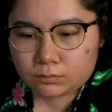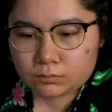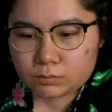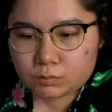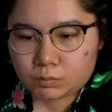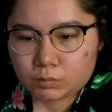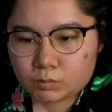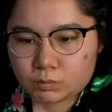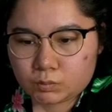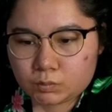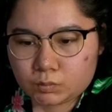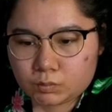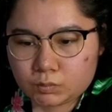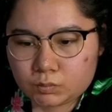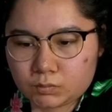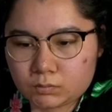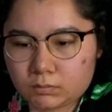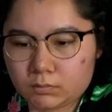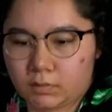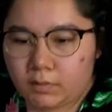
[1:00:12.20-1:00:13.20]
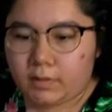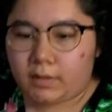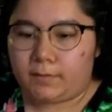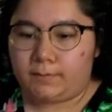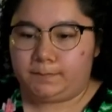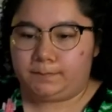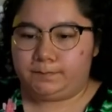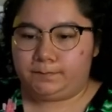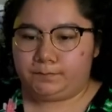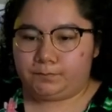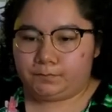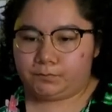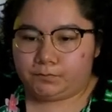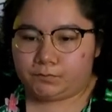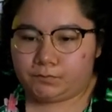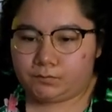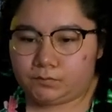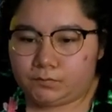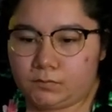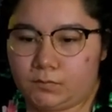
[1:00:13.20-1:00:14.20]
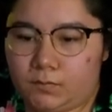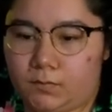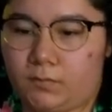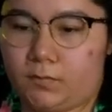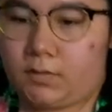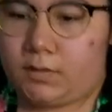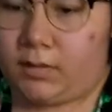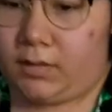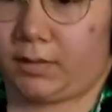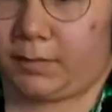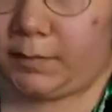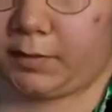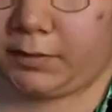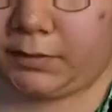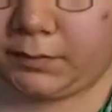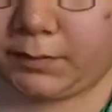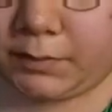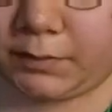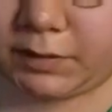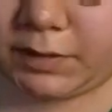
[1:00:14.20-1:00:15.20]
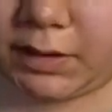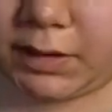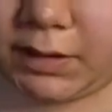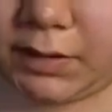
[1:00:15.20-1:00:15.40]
Okay. I'm gonna rotate